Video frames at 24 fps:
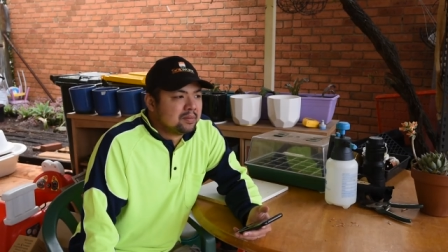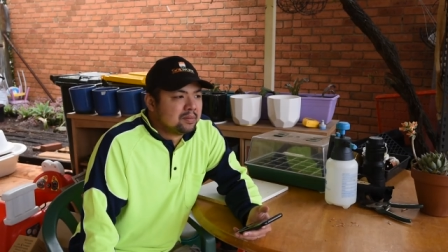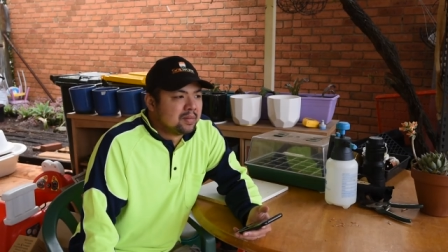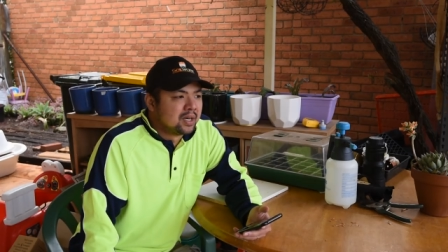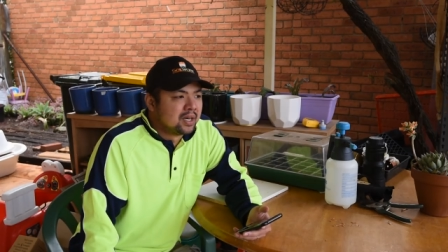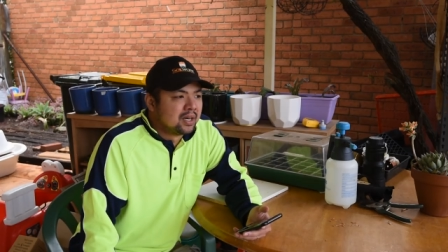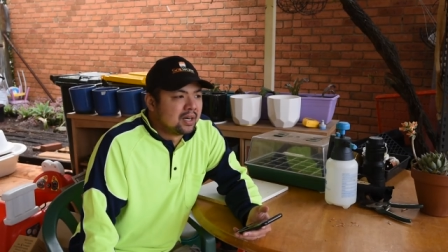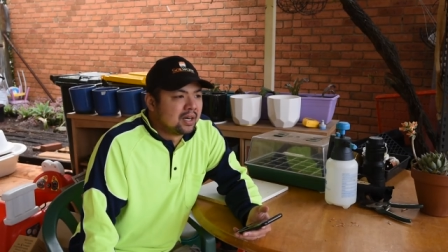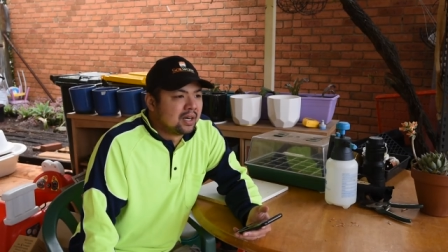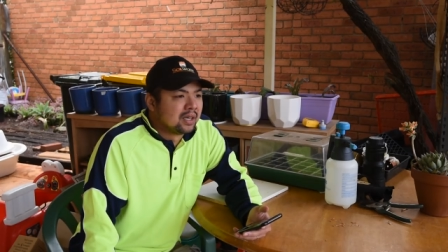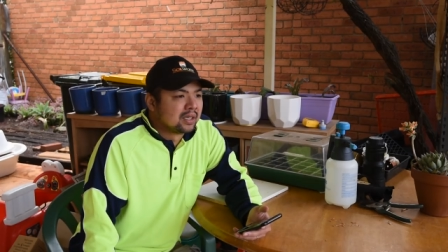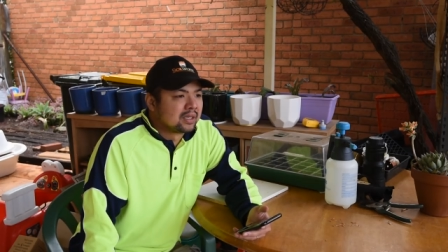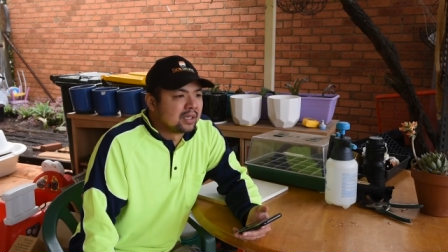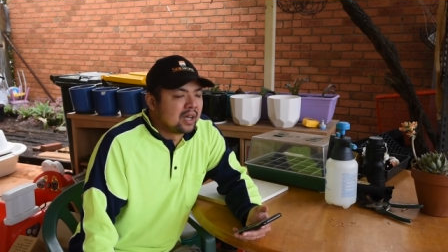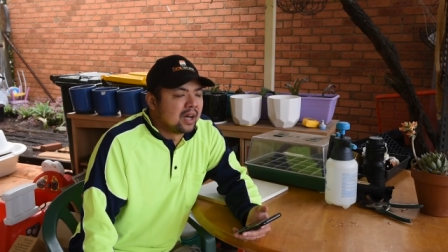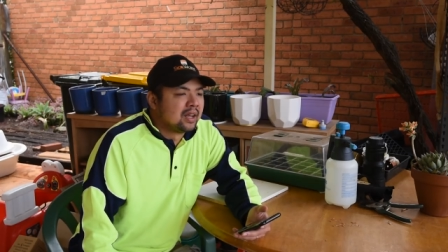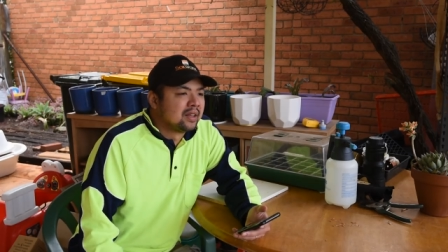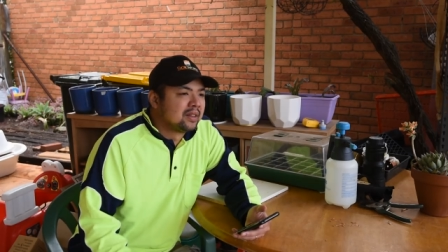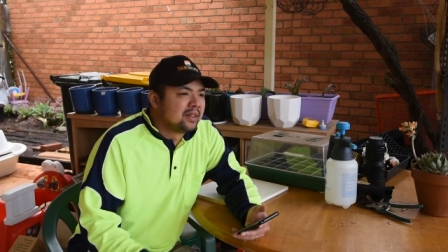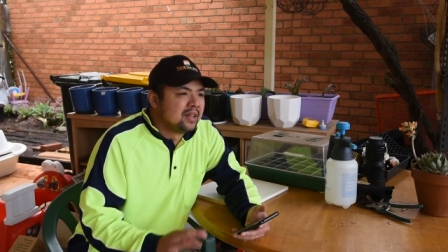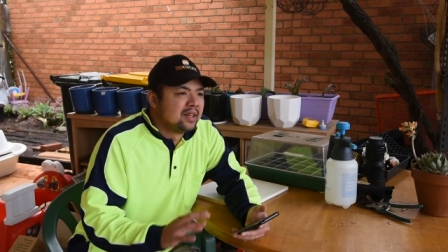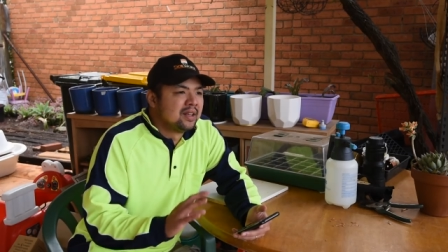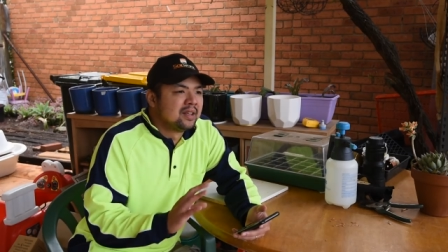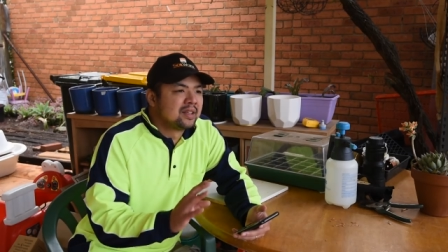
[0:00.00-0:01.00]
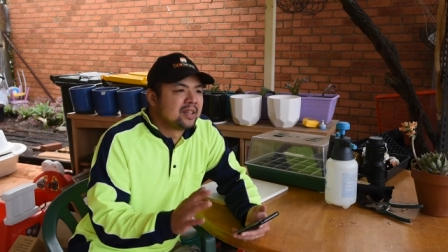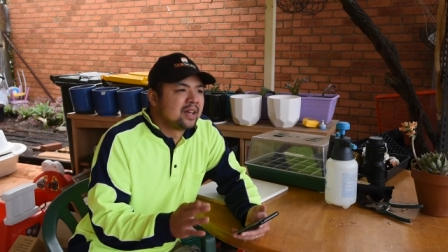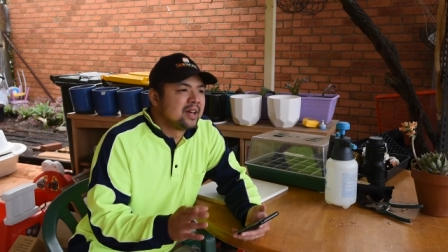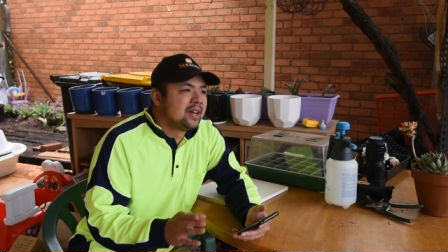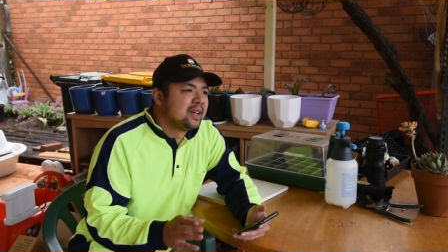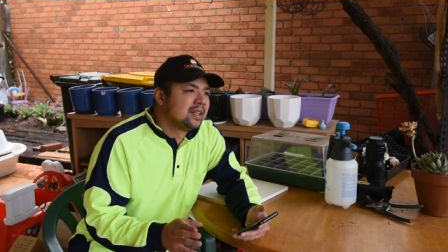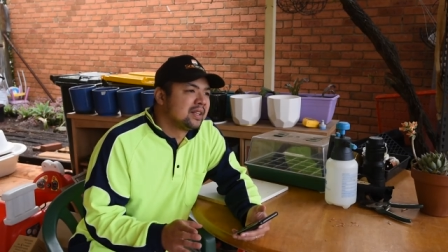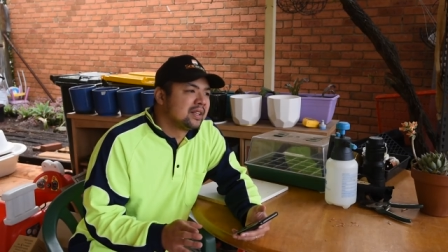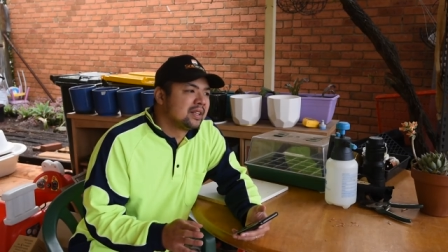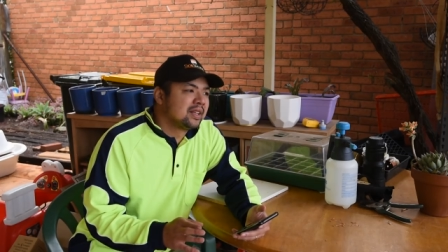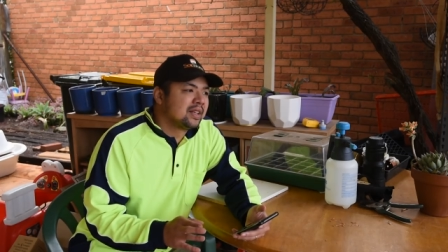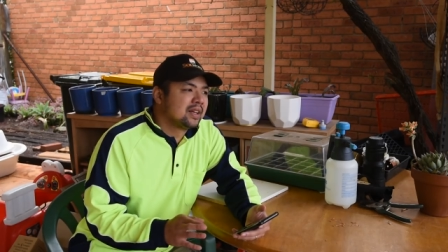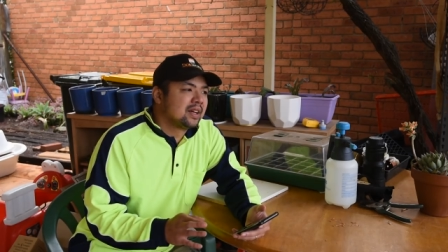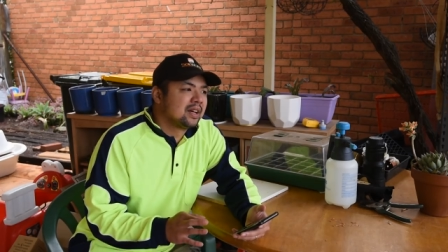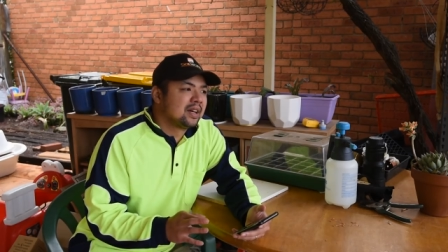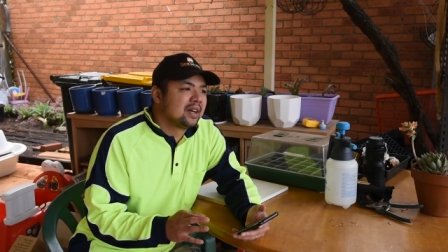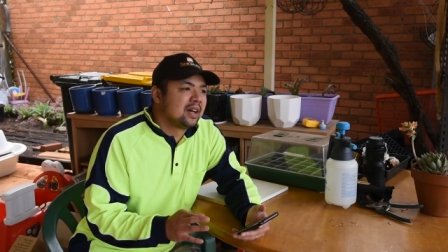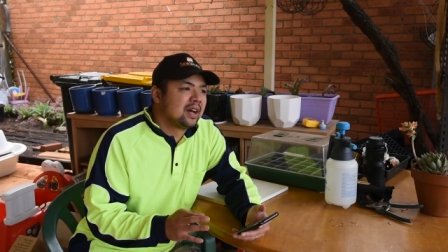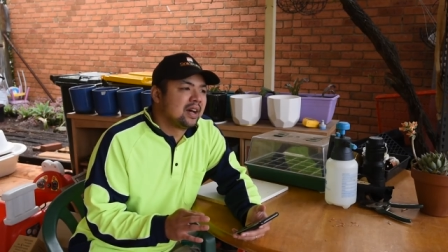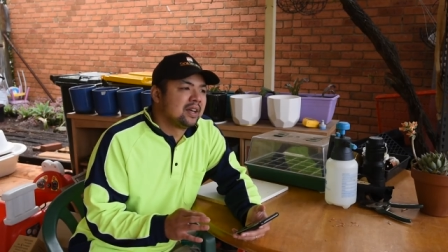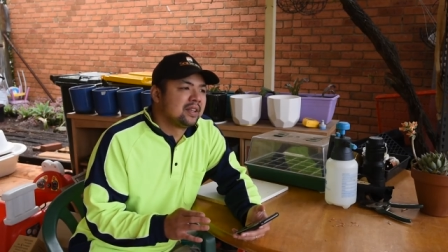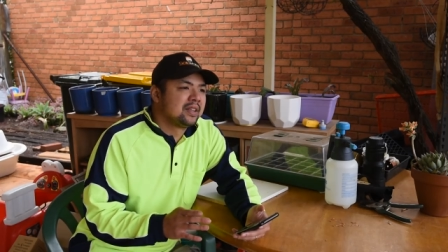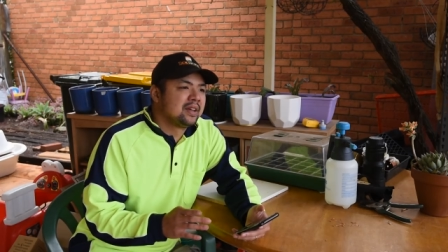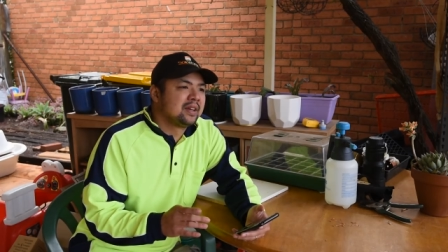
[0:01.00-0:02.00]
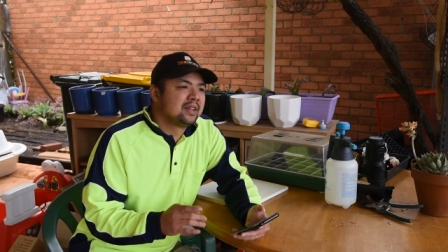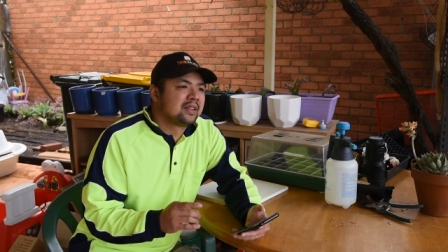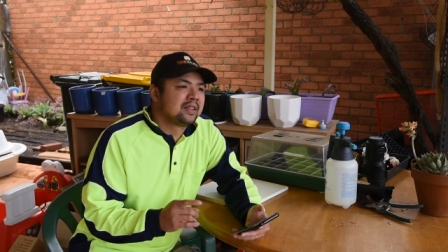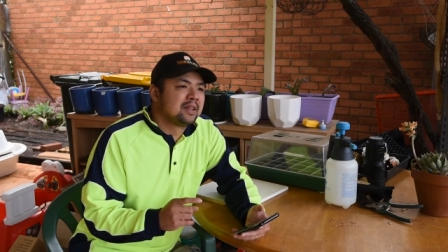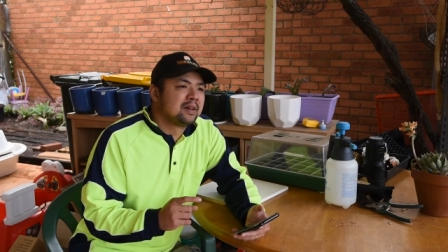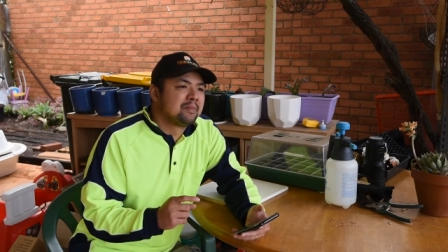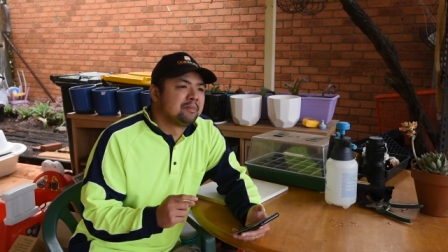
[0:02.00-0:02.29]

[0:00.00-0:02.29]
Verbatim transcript: But until then, I think